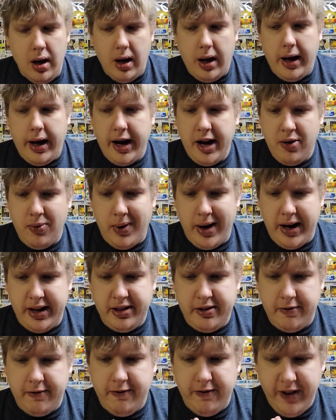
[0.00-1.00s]
Anyway,
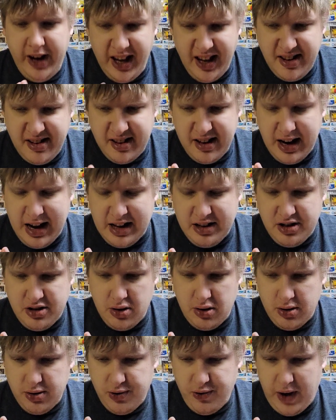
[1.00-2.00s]
the reason I
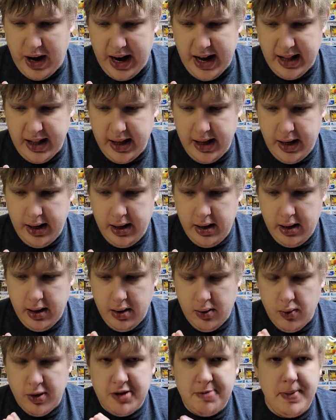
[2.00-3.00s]
chose Violet
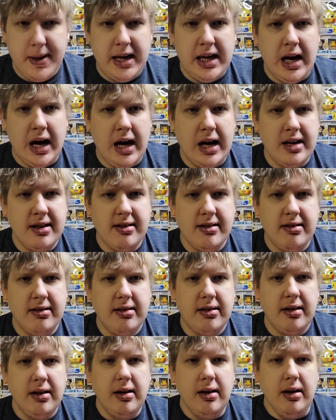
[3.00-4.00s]
was
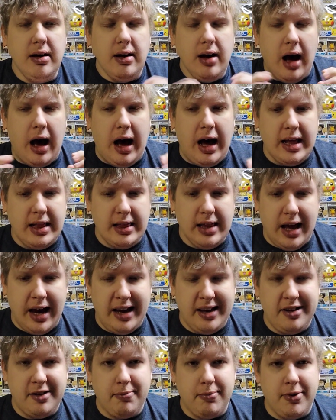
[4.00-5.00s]
because I
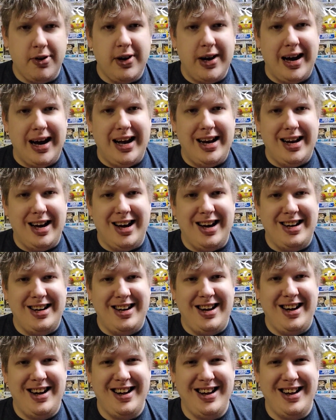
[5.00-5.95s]
liked Maridon.